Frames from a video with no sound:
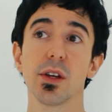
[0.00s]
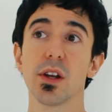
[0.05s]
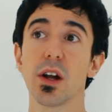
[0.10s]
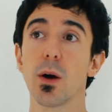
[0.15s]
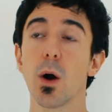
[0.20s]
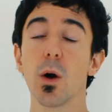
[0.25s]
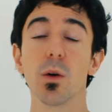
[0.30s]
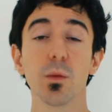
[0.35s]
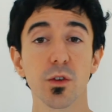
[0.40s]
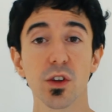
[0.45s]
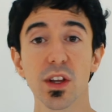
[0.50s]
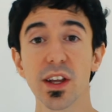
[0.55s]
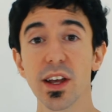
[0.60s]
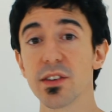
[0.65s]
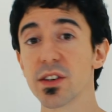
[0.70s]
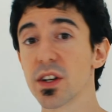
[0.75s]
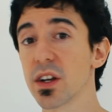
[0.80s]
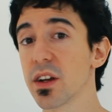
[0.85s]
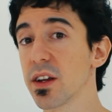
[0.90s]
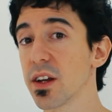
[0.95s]
hopefully
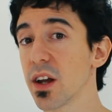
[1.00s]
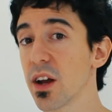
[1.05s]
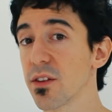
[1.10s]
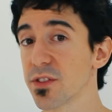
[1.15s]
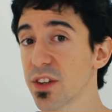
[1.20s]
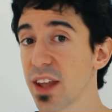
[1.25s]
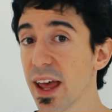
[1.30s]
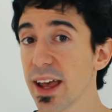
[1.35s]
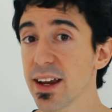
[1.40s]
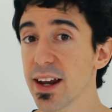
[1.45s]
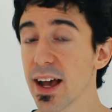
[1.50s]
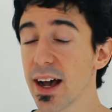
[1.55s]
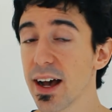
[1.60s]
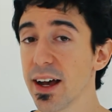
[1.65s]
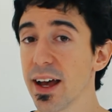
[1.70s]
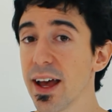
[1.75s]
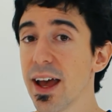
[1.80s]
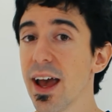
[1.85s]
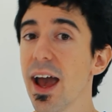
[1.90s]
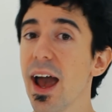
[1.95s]
enough data,